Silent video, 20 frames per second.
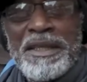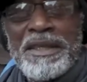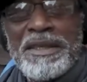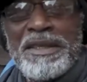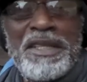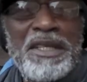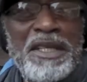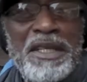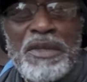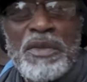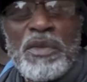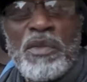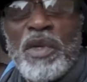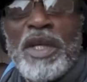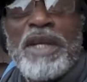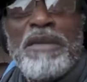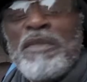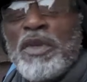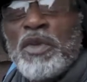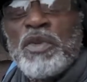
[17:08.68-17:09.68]
Same
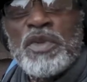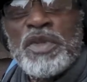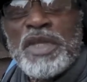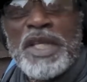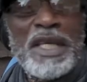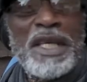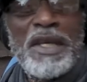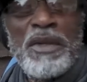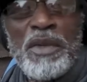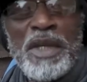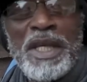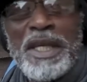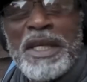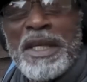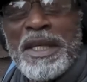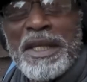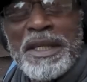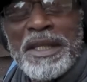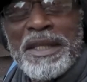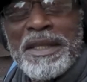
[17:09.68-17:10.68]
with the music give you.
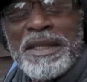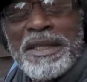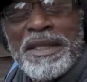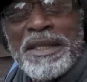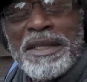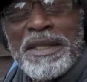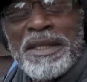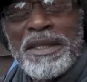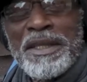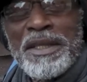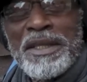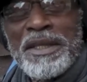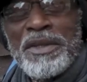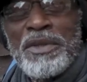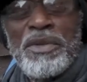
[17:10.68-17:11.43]
Definitely.